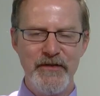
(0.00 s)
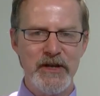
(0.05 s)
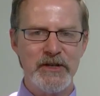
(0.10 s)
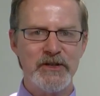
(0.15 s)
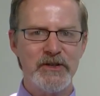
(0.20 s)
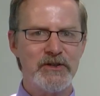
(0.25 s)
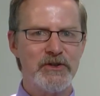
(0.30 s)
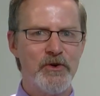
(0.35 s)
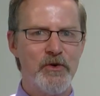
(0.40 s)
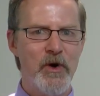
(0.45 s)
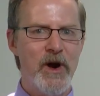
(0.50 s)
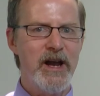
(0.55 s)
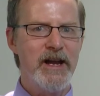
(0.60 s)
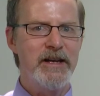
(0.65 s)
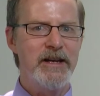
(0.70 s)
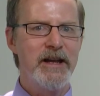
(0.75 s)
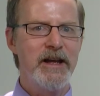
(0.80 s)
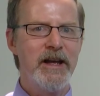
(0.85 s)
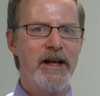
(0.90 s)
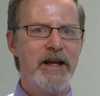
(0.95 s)
this is
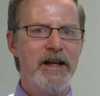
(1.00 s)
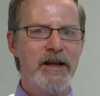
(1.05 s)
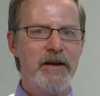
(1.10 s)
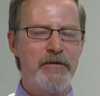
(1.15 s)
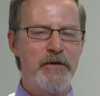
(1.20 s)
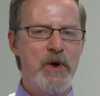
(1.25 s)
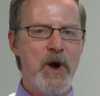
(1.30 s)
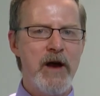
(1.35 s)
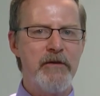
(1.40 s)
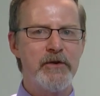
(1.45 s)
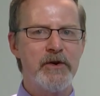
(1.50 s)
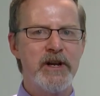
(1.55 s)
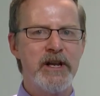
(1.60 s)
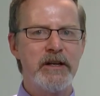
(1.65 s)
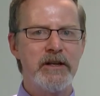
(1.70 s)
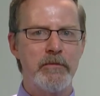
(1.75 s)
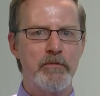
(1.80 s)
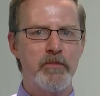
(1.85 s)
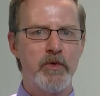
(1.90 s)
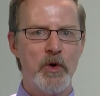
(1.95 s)
great if you ever need
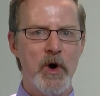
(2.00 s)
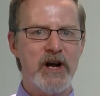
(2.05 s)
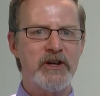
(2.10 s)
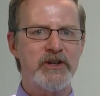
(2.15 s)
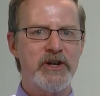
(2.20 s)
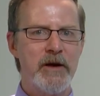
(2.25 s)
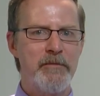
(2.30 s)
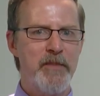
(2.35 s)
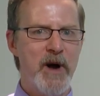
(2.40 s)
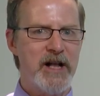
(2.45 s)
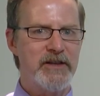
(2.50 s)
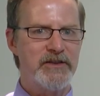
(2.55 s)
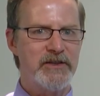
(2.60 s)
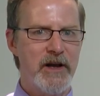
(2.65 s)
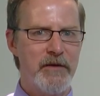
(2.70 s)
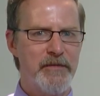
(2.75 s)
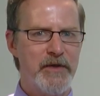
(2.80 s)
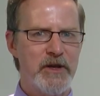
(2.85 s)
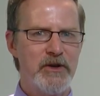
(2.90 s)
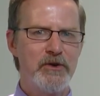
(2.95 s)
to brush up on
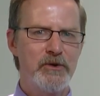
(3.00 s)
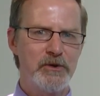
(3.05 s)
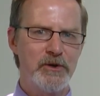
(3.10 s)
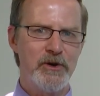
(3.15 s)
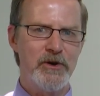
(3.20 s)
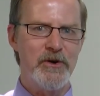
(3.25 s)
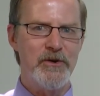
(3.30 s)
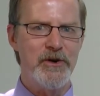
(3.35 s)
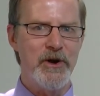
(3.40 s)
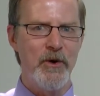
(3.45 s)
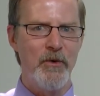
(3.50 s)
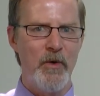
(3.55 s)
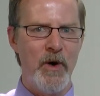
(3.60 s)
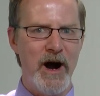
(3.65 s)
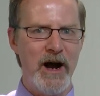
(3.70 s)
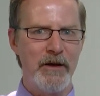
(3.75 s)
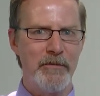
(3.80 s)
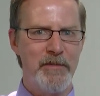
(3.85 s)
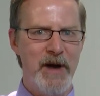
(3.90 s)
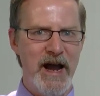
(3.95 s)
something you learned a
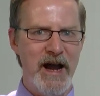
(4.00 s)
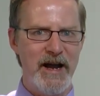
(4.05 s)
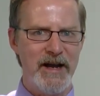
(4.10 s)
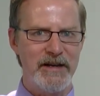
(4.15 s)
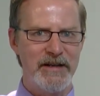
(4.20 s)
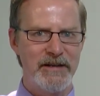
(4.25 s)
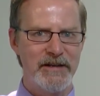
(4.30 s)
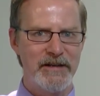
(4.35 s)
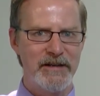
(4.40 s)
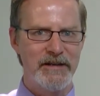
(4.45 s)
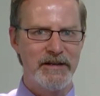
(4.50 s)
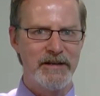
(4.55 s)
while back.